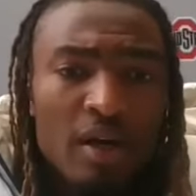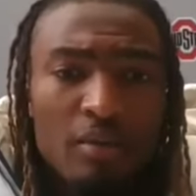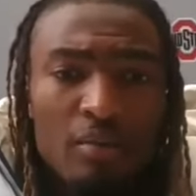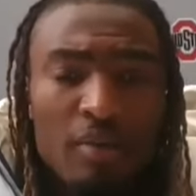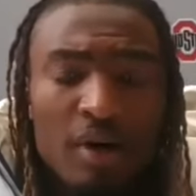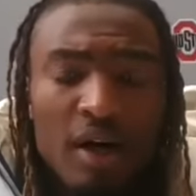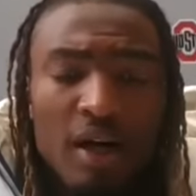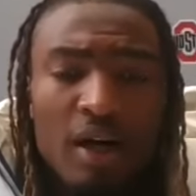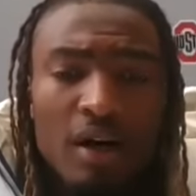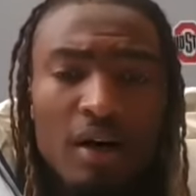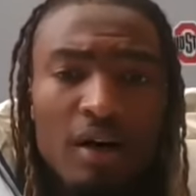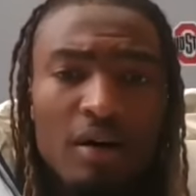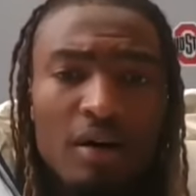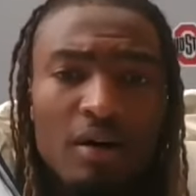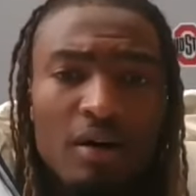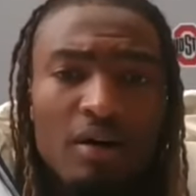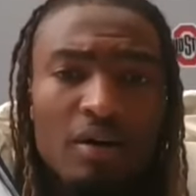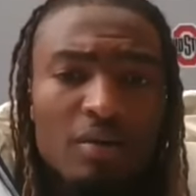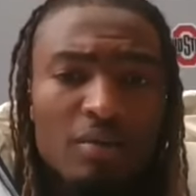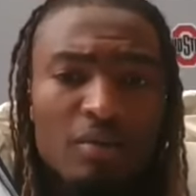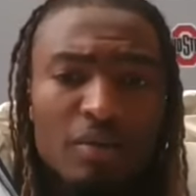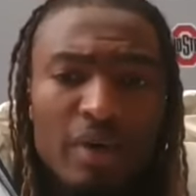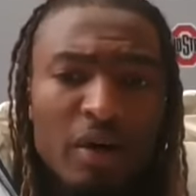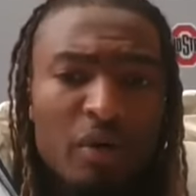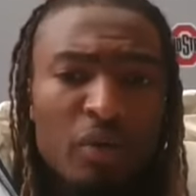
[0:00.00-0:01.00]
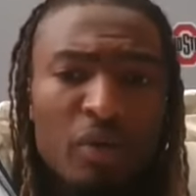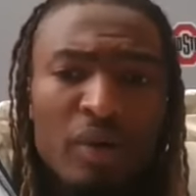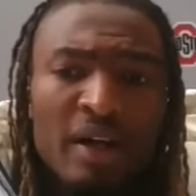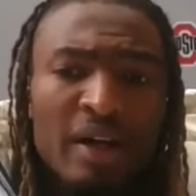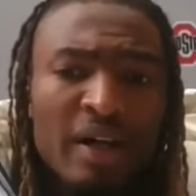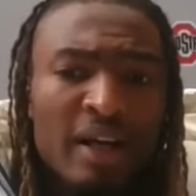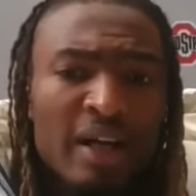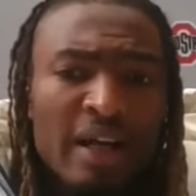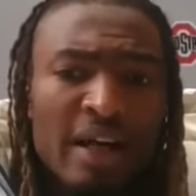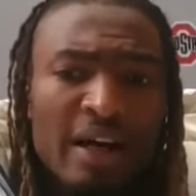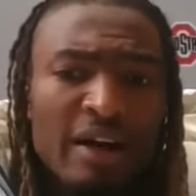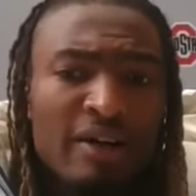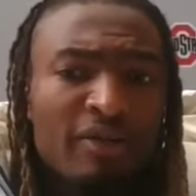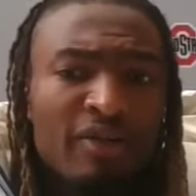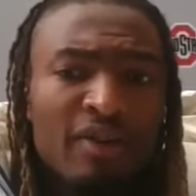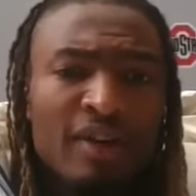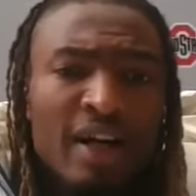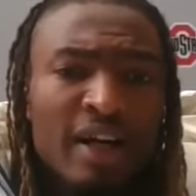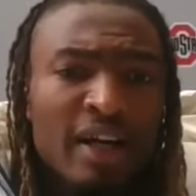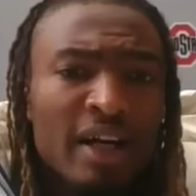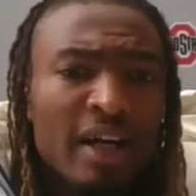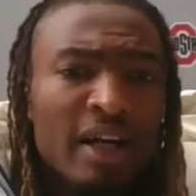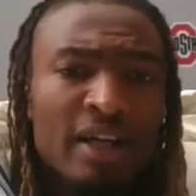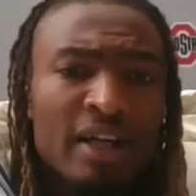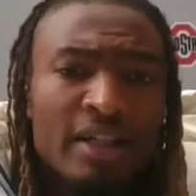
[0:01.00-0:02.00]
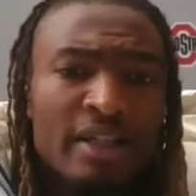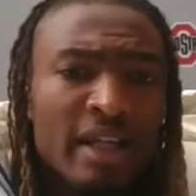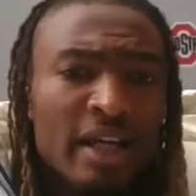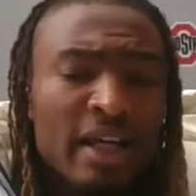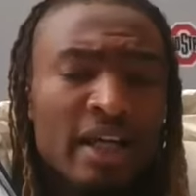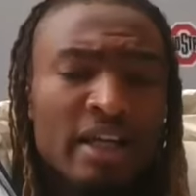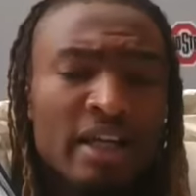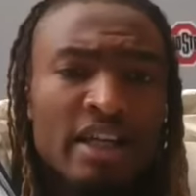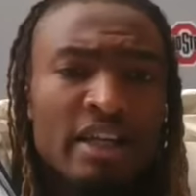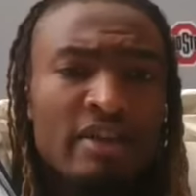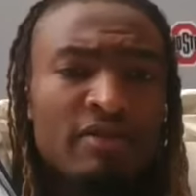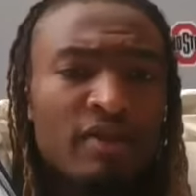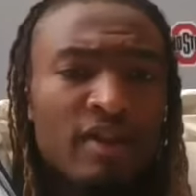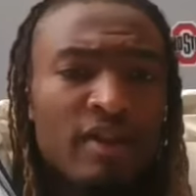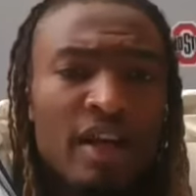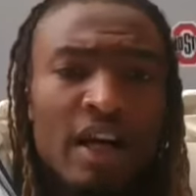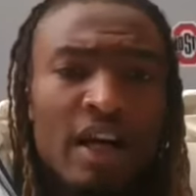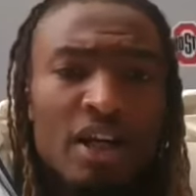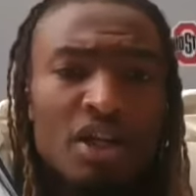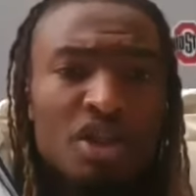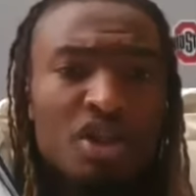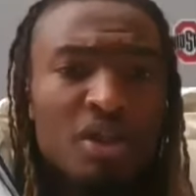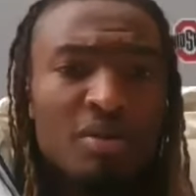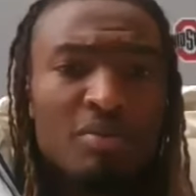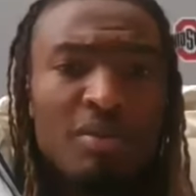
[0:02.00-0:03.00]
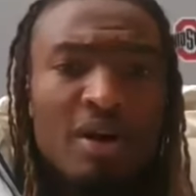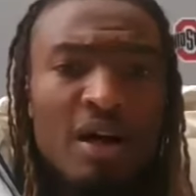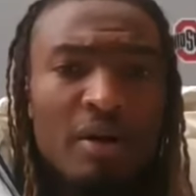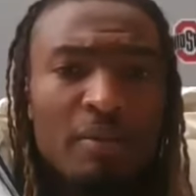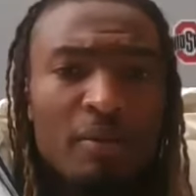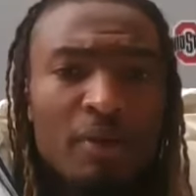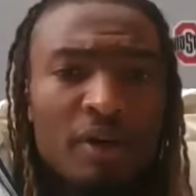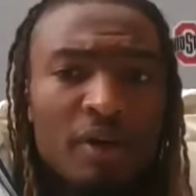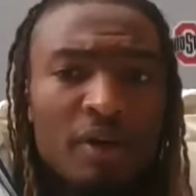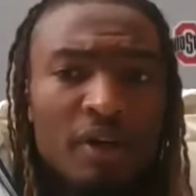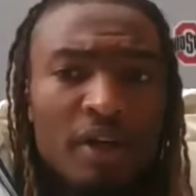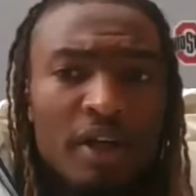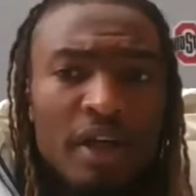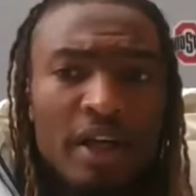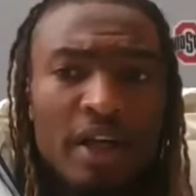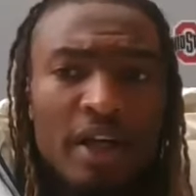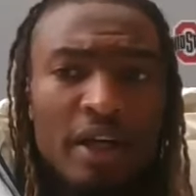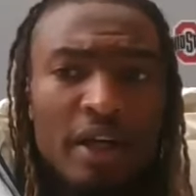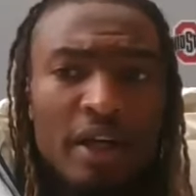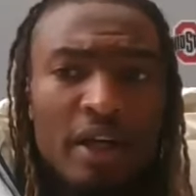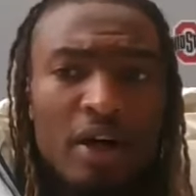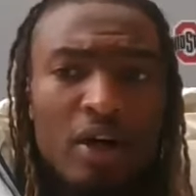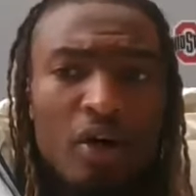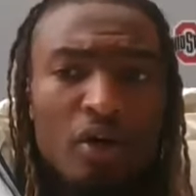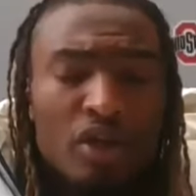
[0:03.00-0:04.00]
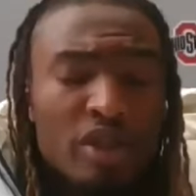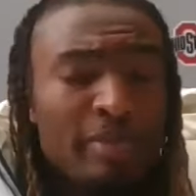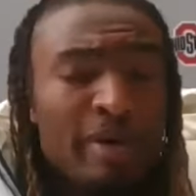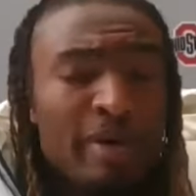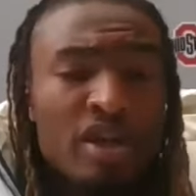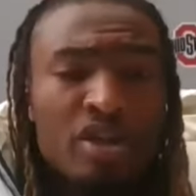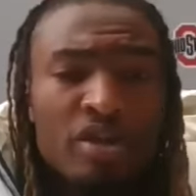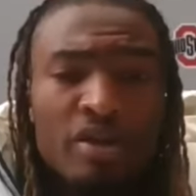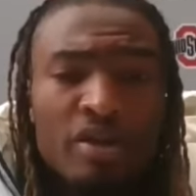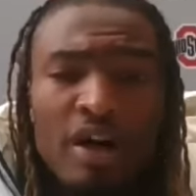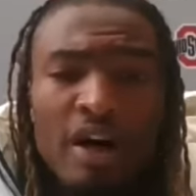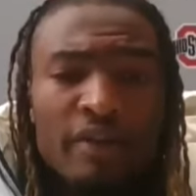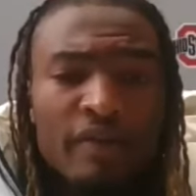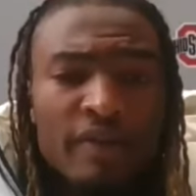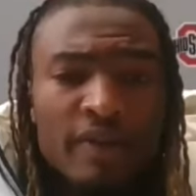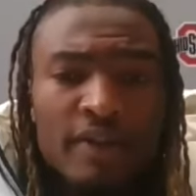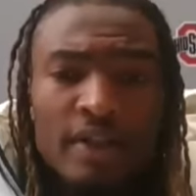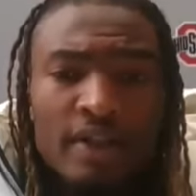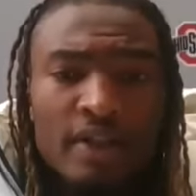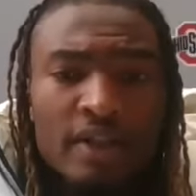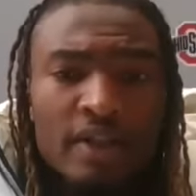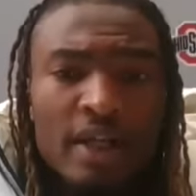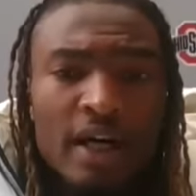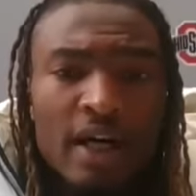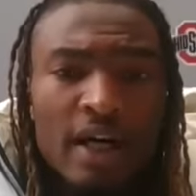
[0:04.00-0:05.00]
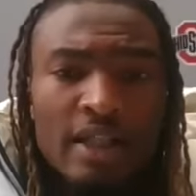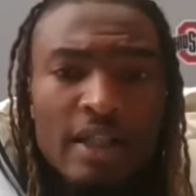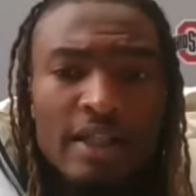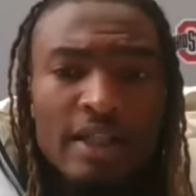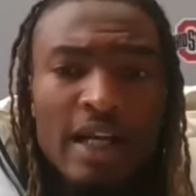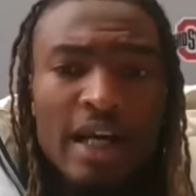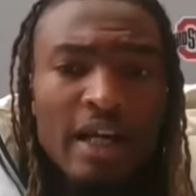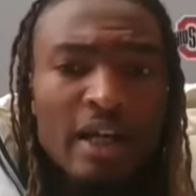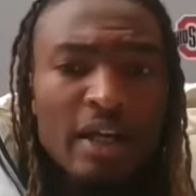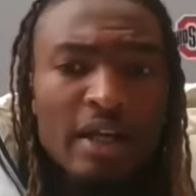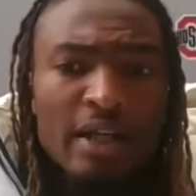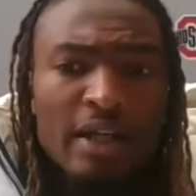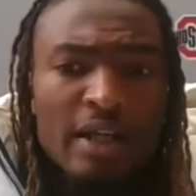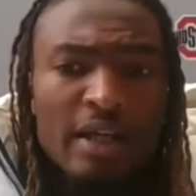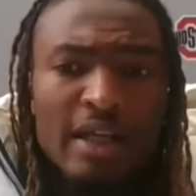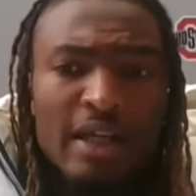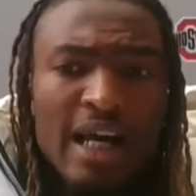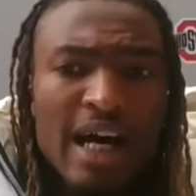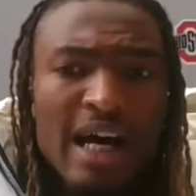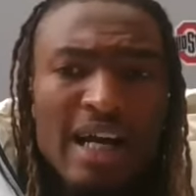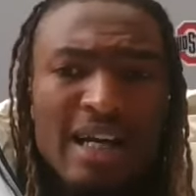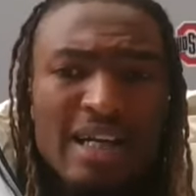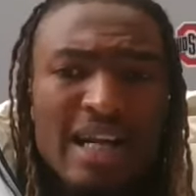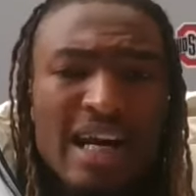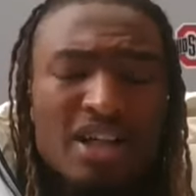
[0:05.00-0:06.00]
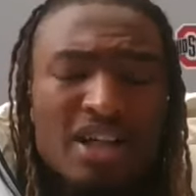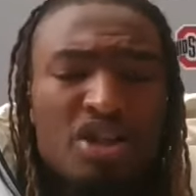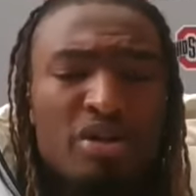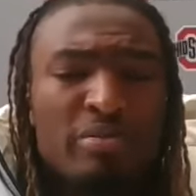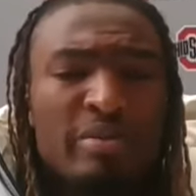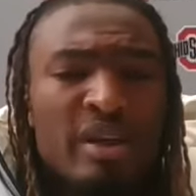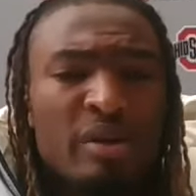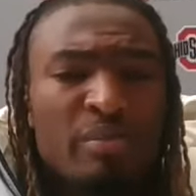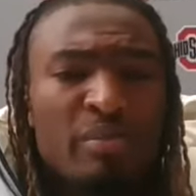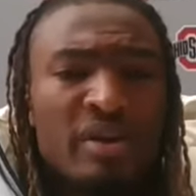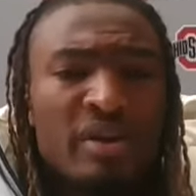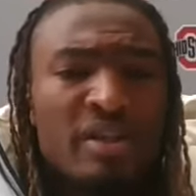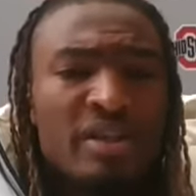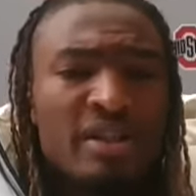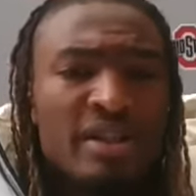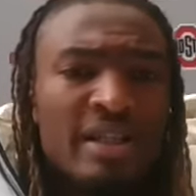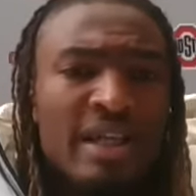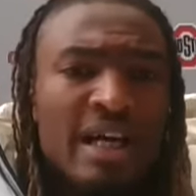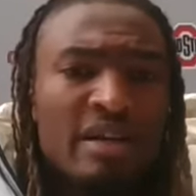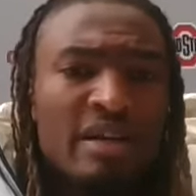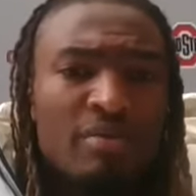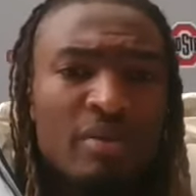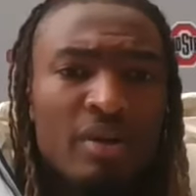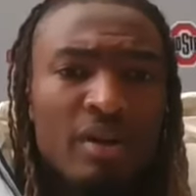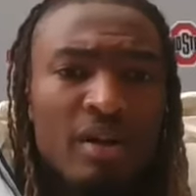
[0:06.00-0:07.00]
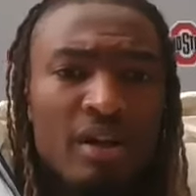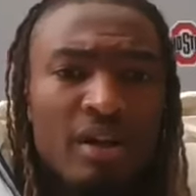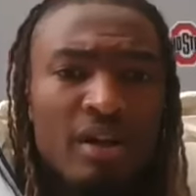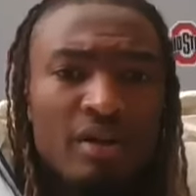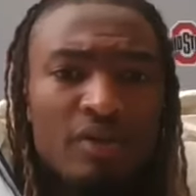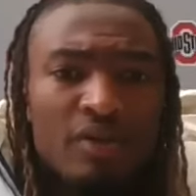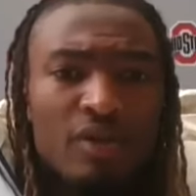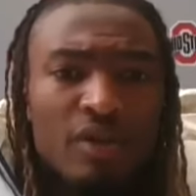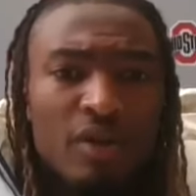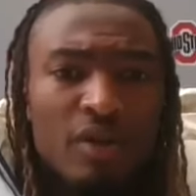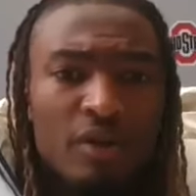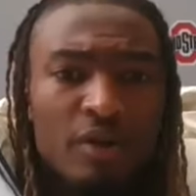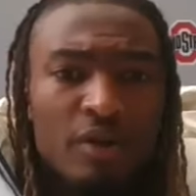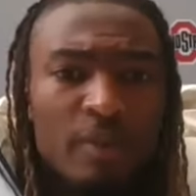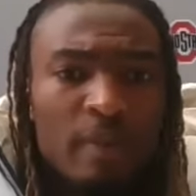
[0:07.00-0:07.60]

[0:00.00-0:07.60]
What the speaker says: But I feel like they're the same team for last year, in my opinion, especially on the offensive side. It's like not too many pieces have been left. So.